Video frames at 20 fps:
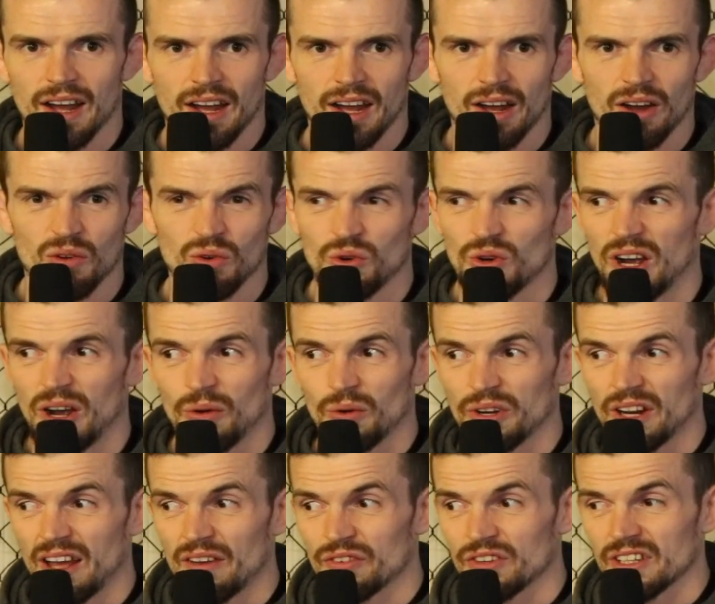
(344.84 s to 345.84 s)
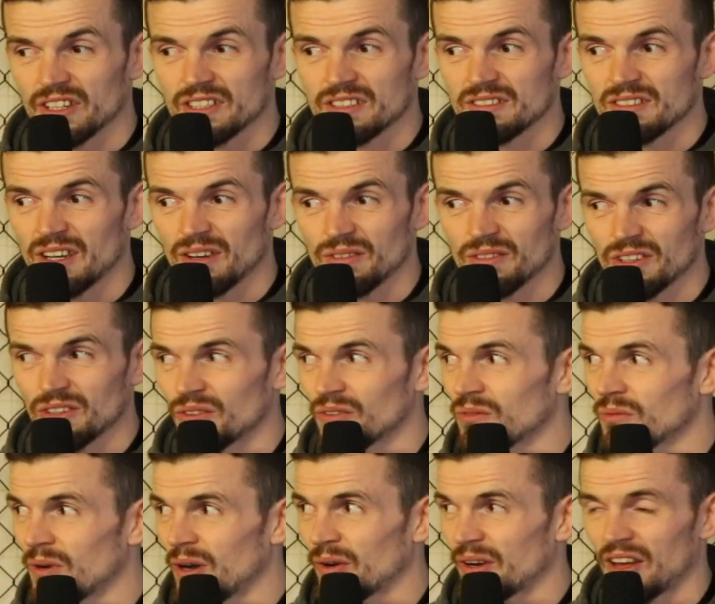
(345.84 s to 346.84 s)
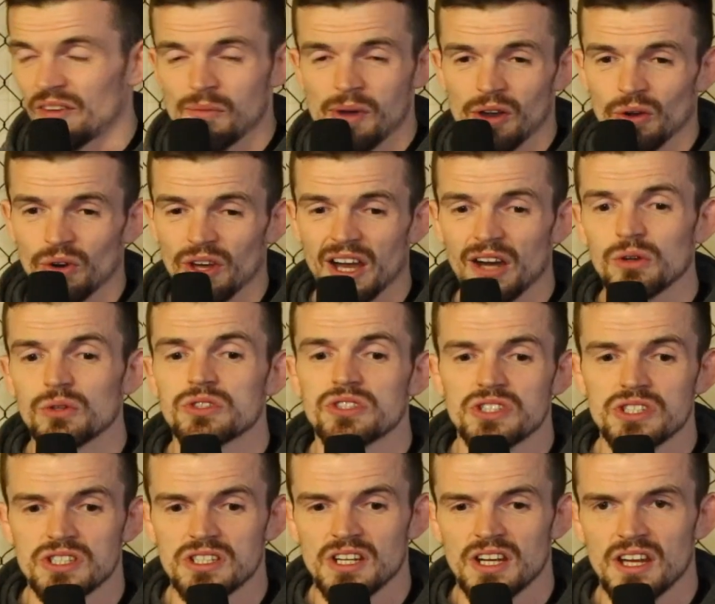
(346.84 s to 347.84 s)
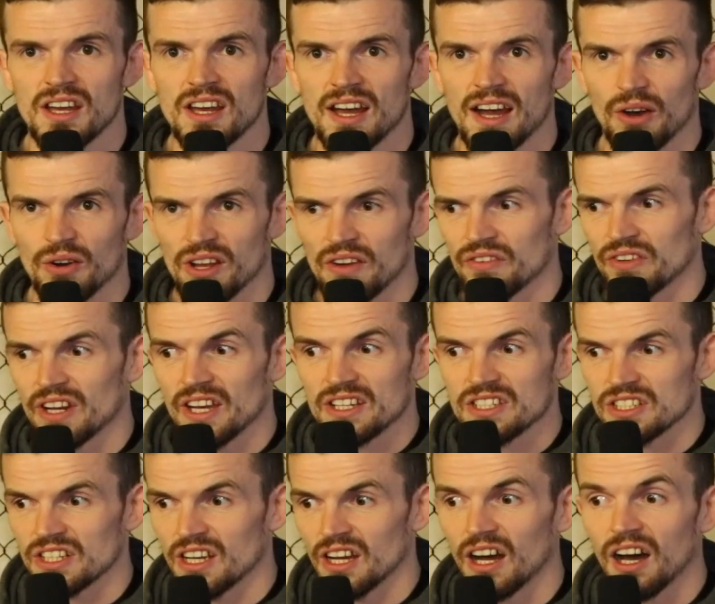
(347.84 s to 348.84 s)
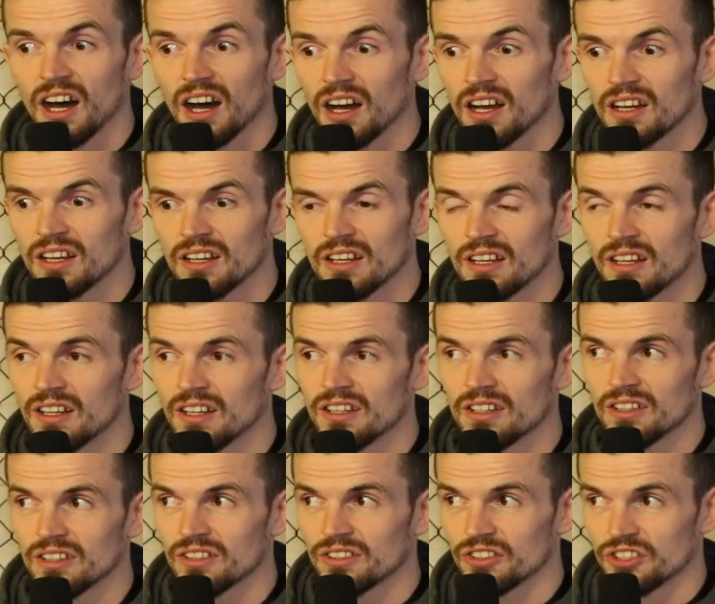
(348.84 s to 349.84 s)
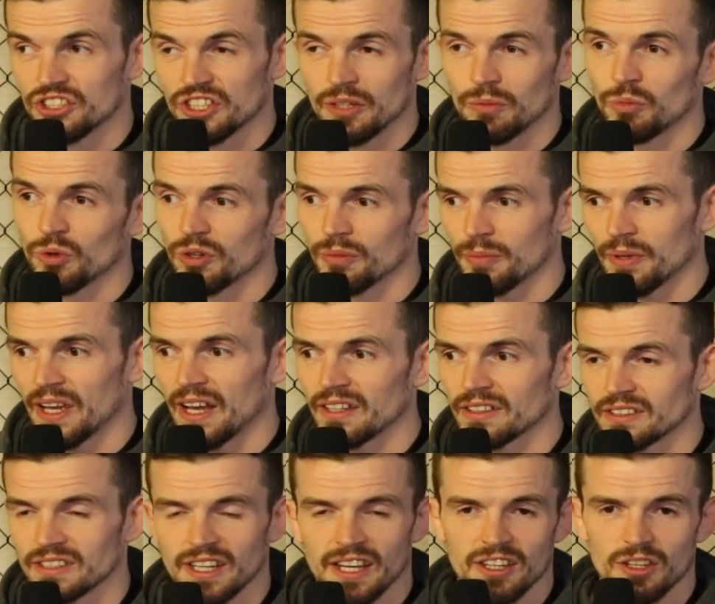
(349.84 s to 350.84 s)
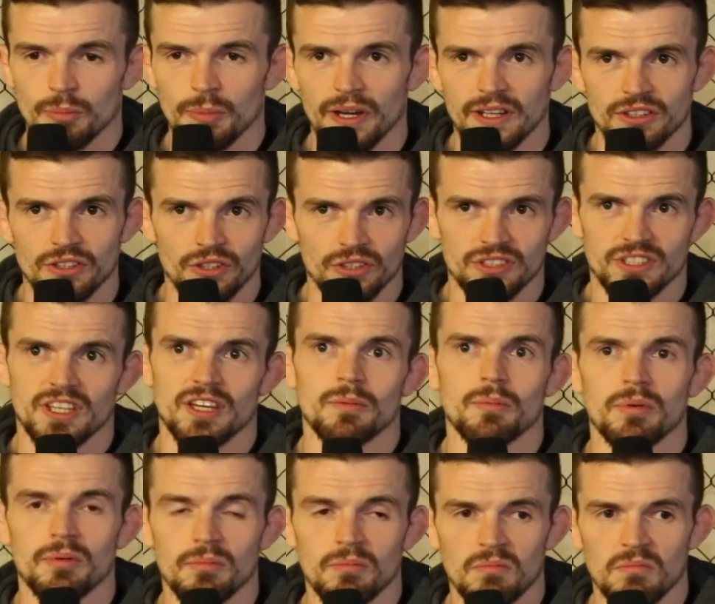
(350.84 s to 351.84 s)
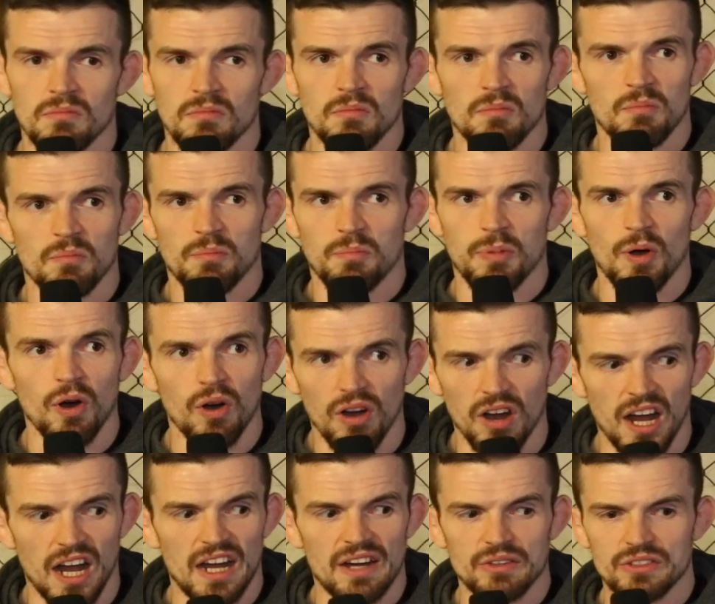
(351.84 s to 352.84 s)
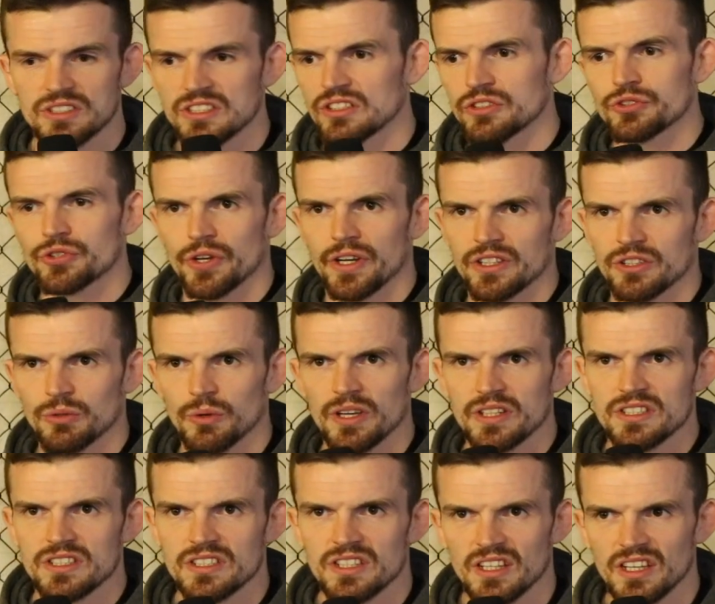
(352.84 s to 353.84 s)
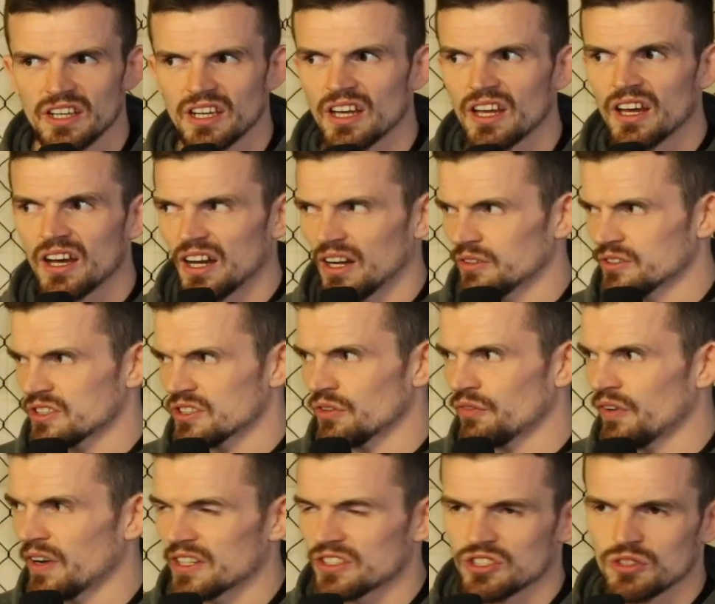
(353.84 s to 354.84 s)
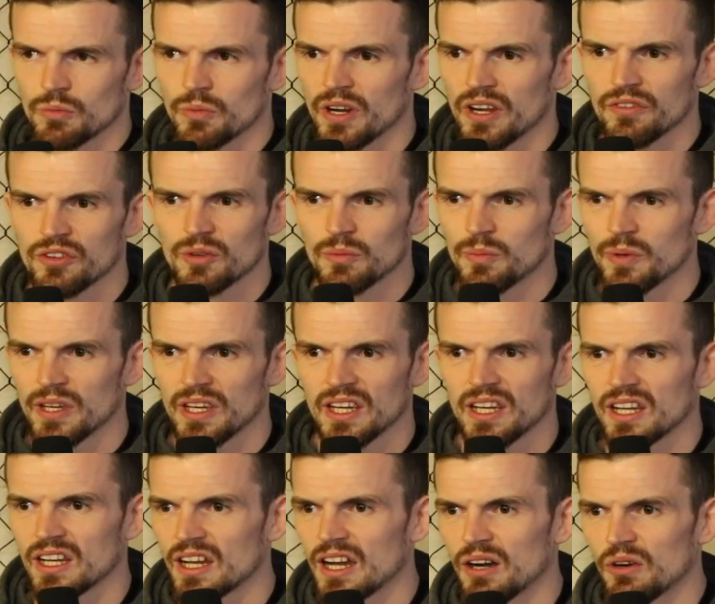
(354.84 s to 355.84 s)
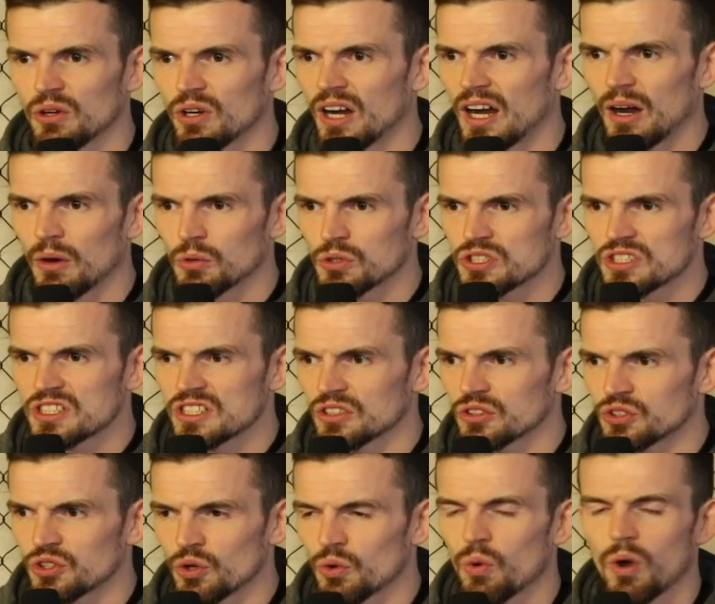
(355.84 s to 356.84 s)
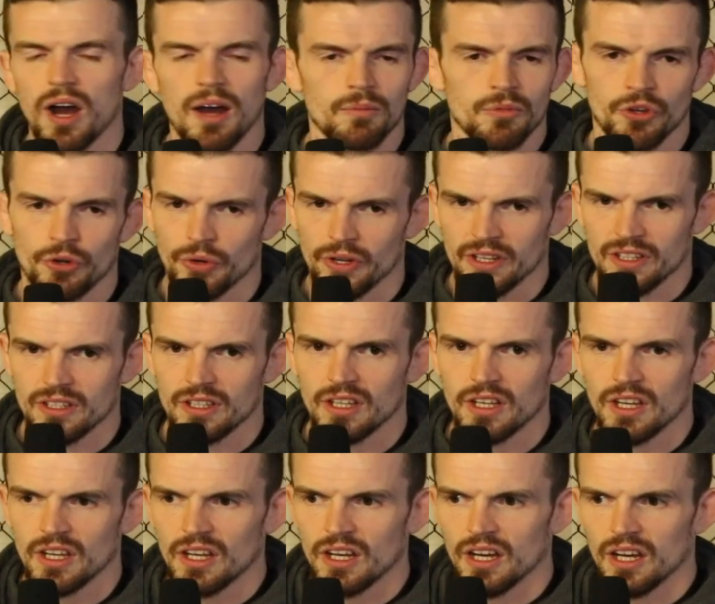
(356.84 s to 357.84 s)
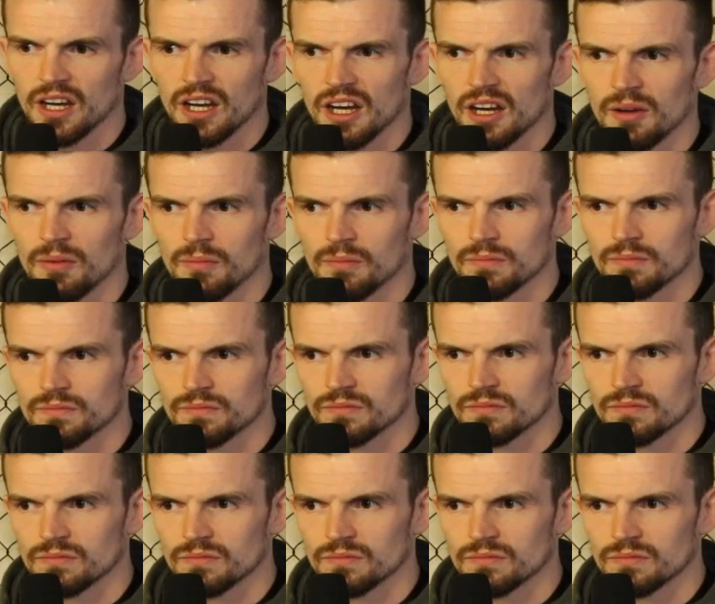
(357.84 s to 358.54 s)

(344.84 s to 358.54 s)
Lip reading: I would have I would have my own house. I would have a nicer car. The gym wouldn't be held together by duct tape. But I would still train twice a day. I would still find some way of competing. I would still do what I'm doing. And